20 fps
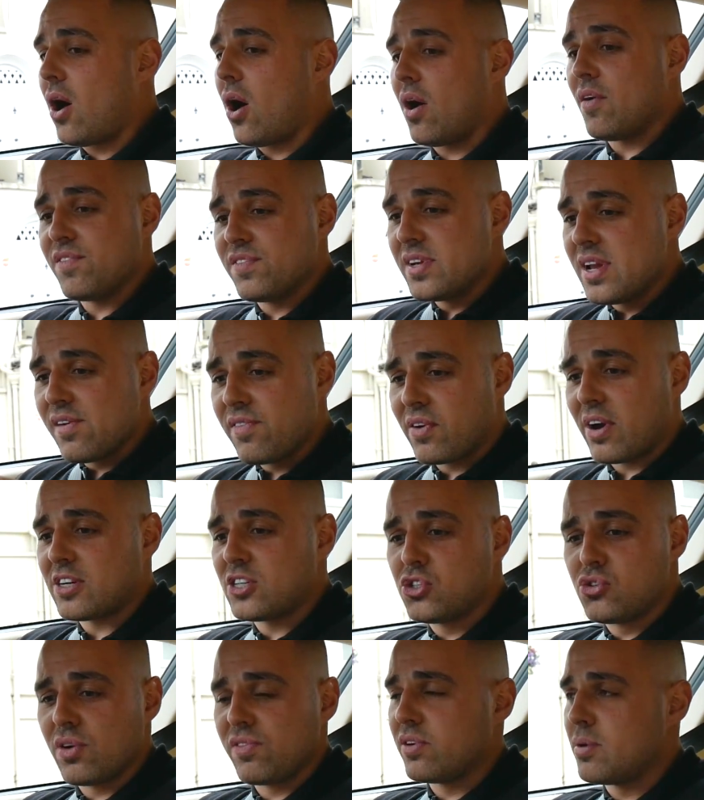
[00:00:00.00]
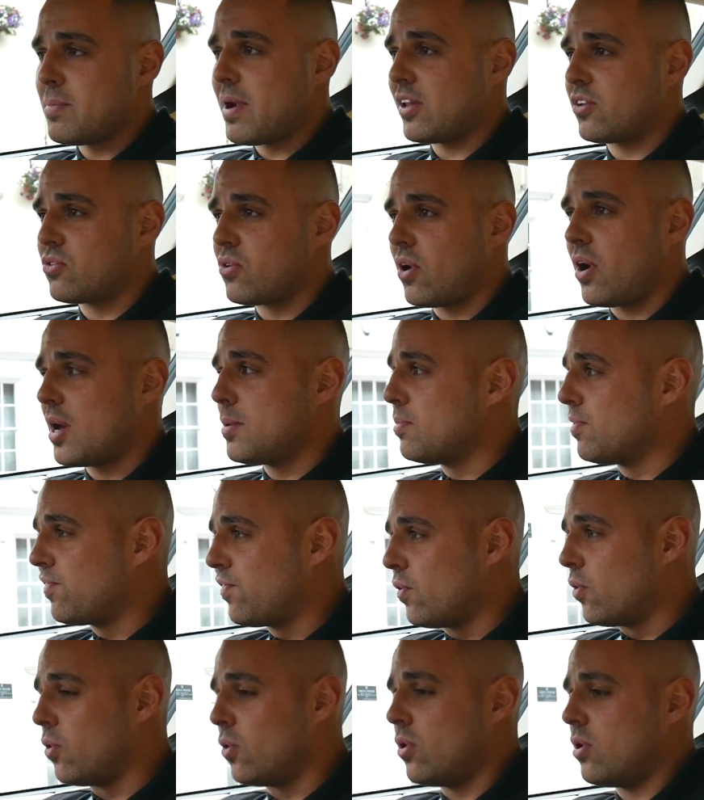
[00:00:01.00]
I've never actually driven a Maserati
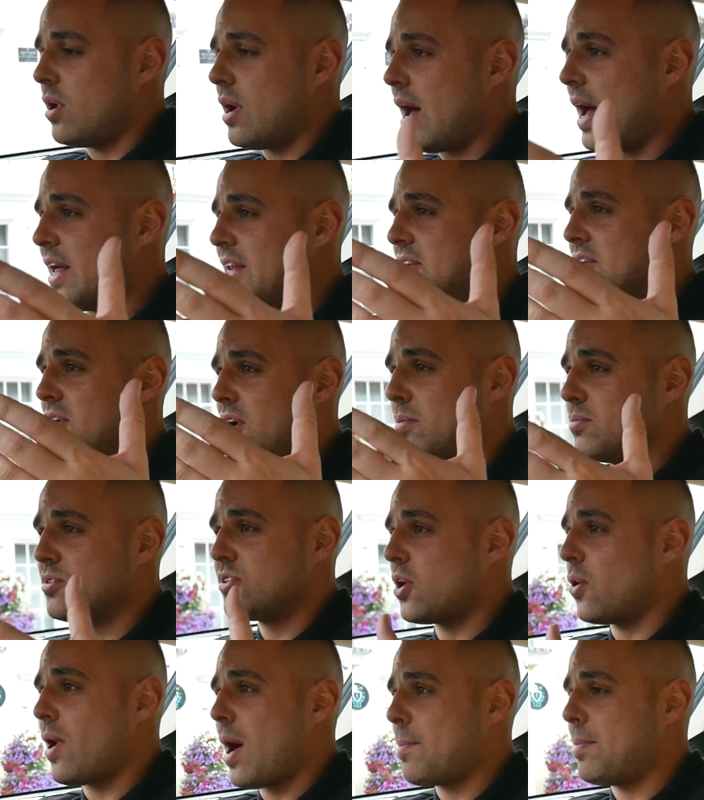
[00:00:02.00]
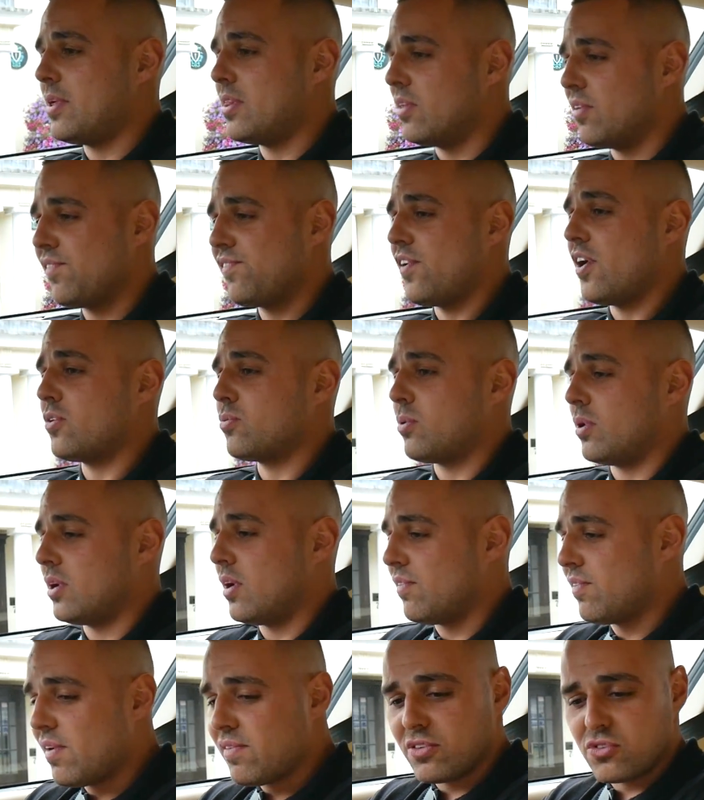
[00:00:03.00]
before, and I'm so happy that the first one
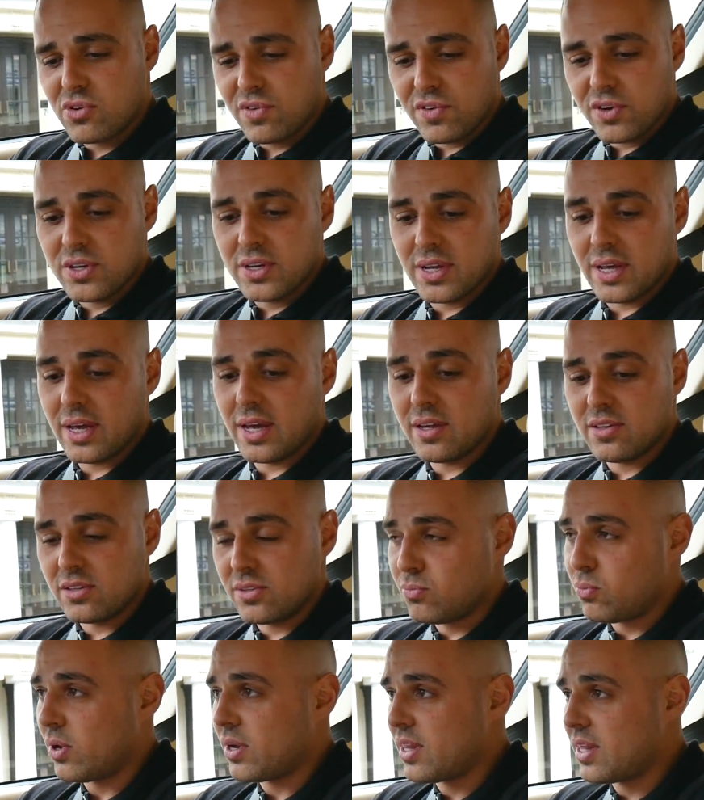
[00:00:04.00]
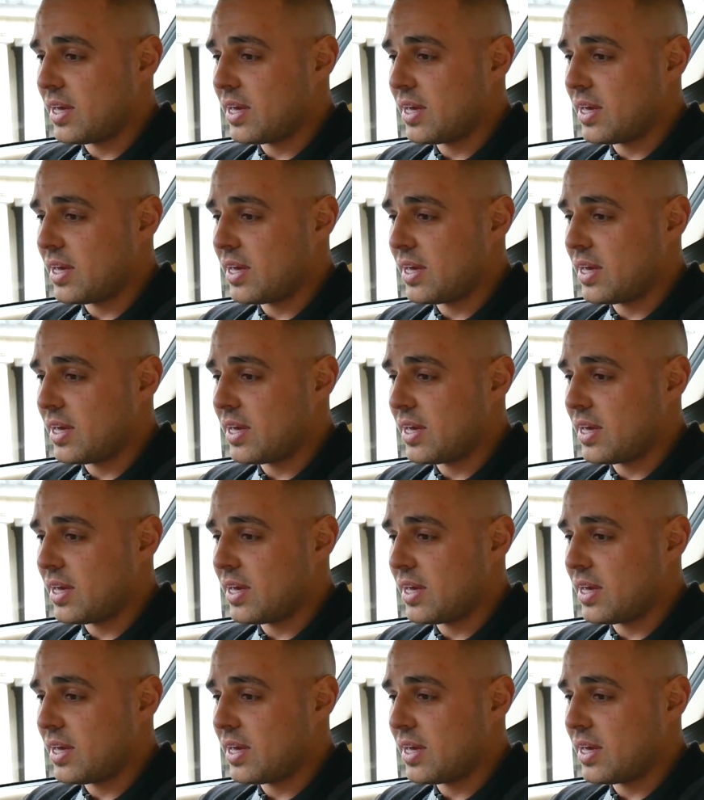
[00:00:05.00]
that I've ever driven is one of